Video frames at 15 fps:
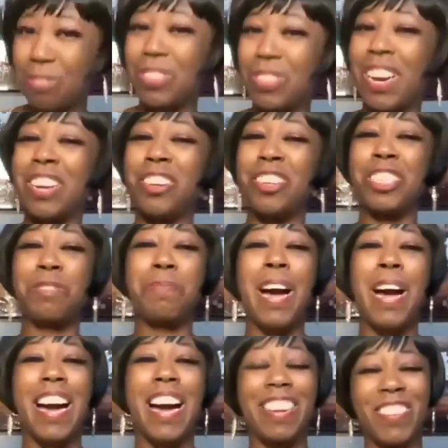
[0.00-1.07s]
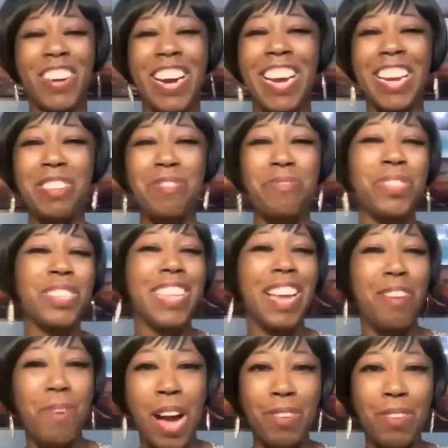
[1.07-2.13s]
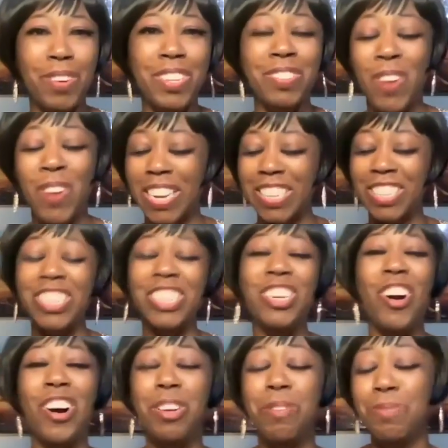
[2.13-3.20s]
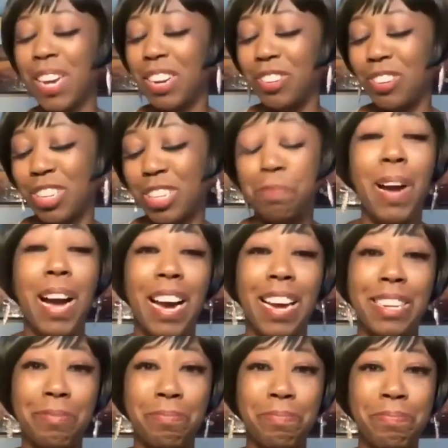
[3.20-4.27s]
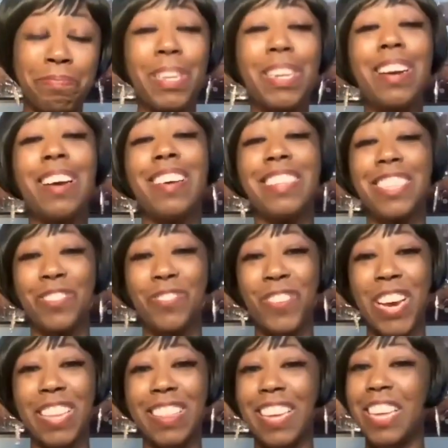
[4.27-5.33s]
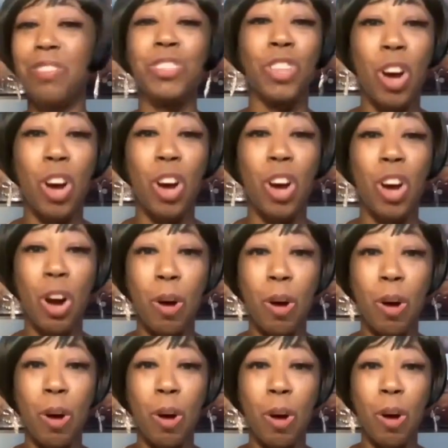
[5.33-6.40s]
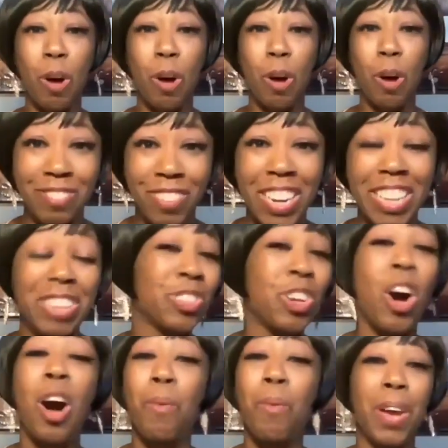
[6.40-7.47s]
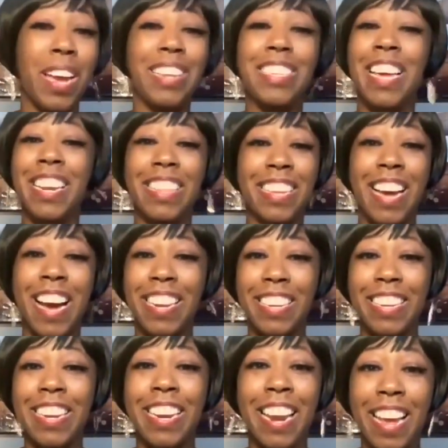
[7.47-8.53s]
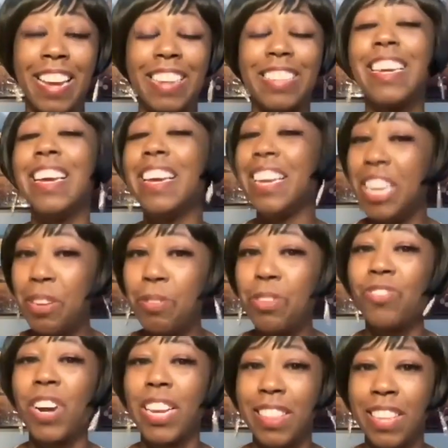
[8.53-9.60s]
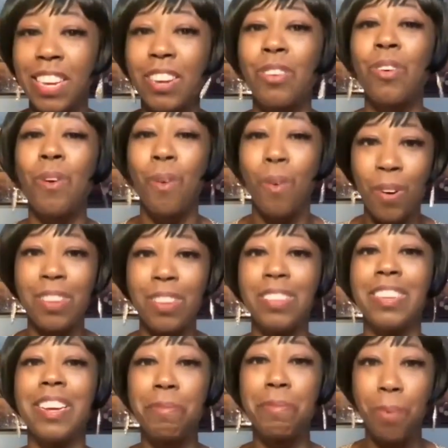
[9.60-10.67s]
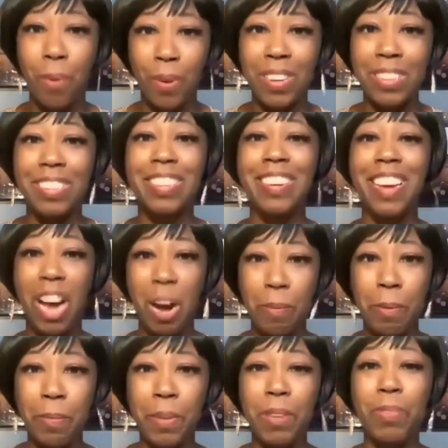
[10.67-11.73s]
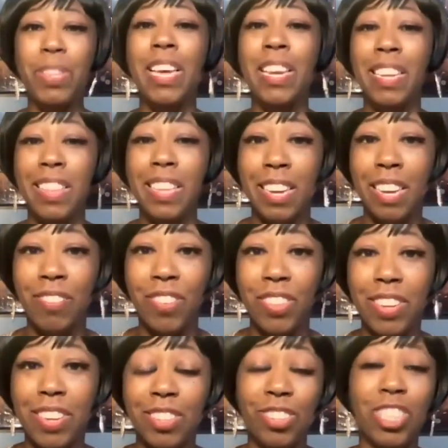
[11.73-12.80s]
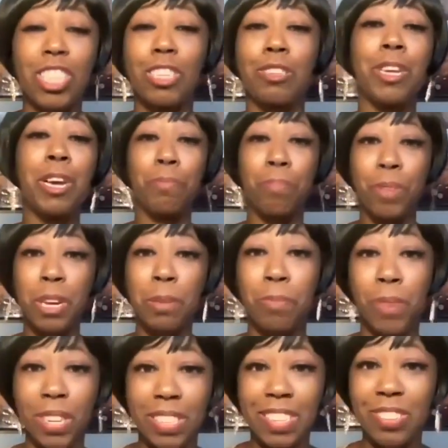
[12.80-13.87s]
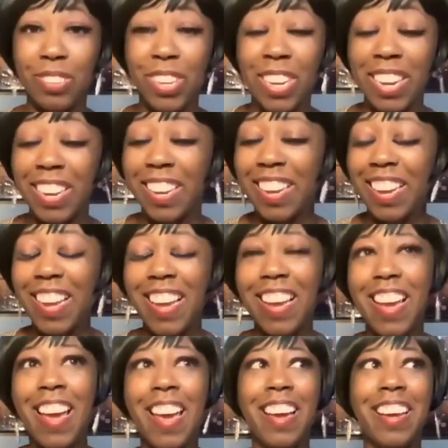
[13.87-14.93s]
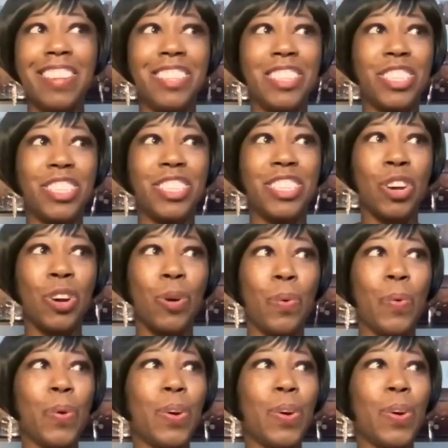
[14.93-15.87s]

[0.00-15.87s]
to call him Johnny on the spot, right? Now, why did she call him Johnny on the spot? Because of the fact that he was always on the spot, right? He was always, anything I needed and asked, he was right there on point, helping me with anything and everything. So this is pre-Brendan, okay? And so